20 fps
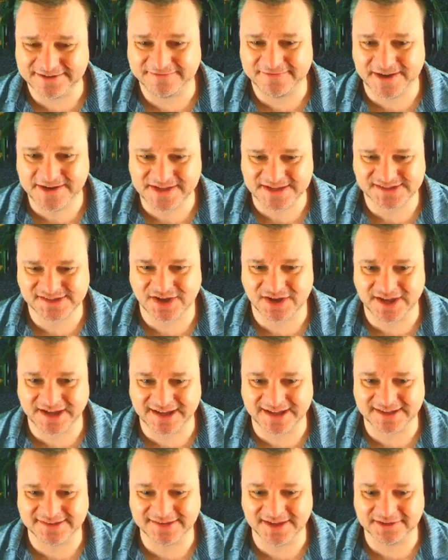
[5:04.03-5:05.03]
find the
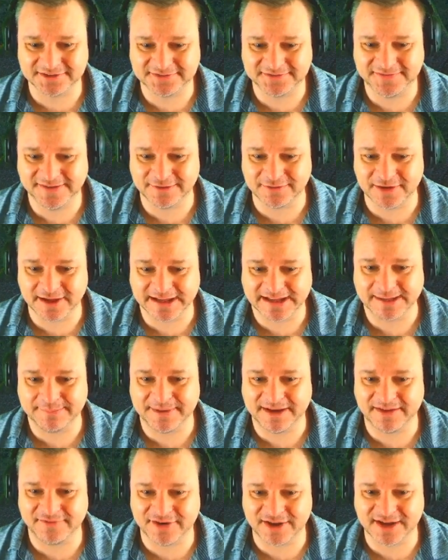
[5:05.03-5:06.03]
Tiger does feel like a
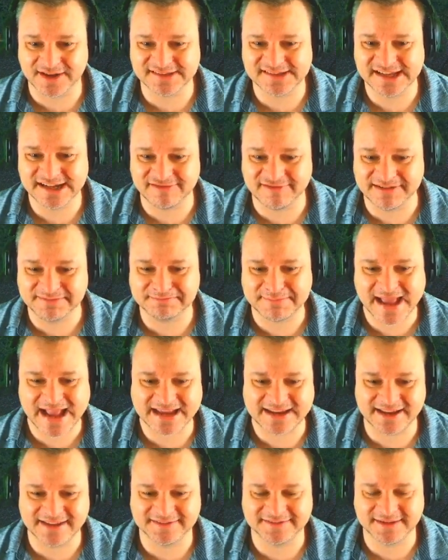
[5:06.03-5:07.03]
bit of an artillery
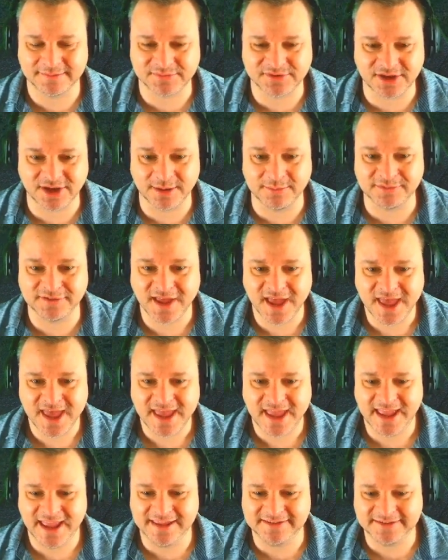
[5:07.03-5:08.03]
magnet sometimes.
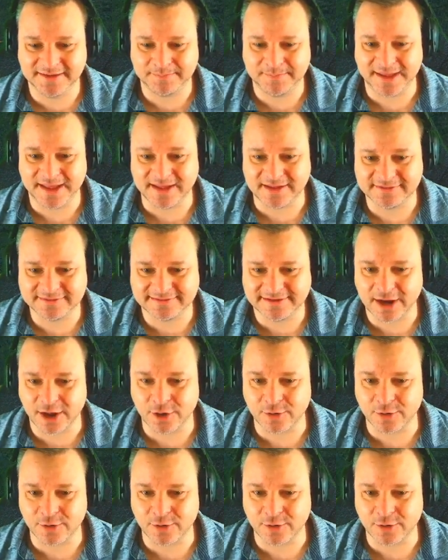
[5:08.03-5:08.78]
It's a big, slow